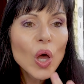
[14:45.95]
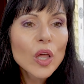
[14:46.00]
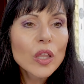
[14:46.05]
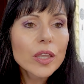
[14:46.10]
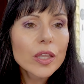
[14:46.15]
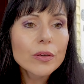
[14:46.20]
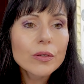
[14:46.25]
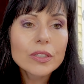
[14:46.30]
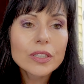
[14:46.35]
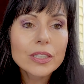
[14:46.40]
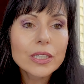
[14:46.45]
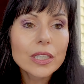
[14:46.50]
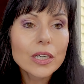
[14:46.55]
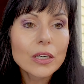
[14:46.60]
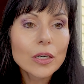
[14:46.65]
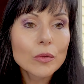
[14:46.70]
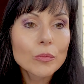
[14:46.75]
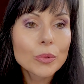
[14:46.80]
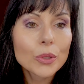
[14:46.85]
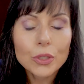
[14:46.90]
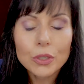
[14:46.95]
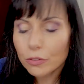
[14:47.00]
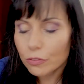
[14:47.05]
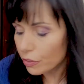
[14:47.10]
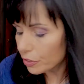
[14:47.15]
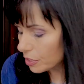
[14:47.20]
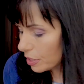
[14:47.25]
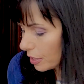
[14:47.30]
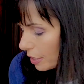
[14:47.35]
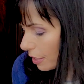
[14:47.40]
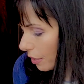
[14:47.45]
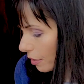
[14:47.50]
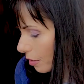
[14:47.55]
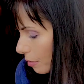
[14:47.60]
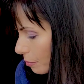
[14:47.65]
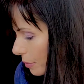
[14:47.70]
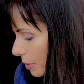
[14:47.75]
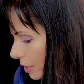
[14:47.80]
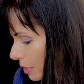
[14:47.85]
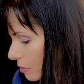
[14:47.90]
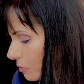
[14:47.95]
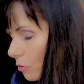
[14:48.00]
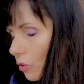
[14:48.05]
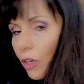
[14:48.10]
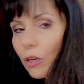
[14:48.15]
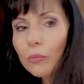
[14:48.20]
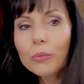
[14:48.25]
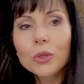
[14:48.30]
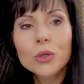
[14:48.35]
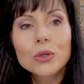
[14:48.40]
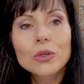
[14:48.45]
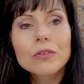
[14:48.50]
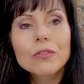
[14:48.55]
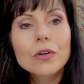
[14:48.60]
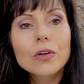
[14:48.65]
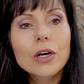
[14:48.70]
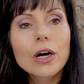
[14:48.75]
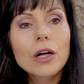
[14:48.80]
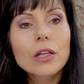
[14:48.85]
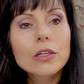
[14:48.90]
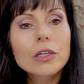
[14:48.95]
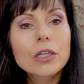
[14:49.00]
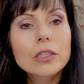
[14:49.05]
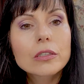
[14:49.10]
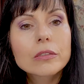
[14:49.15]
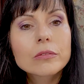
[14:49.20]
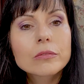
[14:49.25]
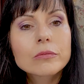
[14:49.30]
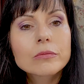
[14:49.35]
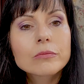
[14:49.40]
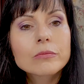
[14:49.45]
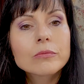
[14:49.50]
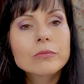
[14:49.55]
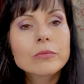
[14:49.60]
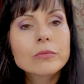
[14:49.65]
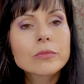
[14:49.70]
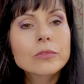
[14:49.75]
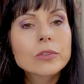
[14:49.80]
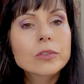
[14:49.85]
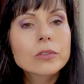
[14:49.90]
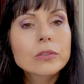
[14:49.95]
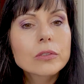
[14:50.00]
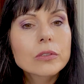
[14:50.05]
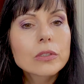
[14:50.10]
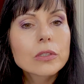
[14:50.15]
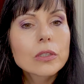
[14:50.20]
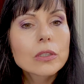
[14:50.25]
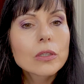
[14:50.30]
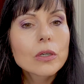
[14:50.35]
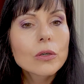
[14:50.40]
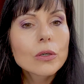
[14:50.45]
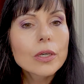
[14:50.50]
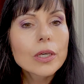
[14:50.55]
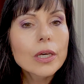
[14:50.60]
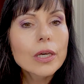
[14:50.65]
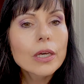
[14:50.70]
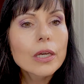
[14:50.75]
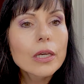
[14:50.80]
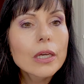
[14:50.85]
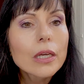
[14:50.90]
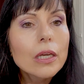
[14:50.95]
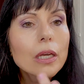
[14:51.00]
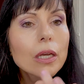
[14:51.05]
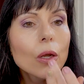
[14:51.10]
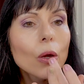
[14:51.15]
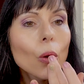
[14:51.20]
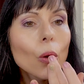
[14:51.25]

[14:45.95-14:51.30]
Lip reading: they really are beautiful together. It makes for a beautiful color. Okay.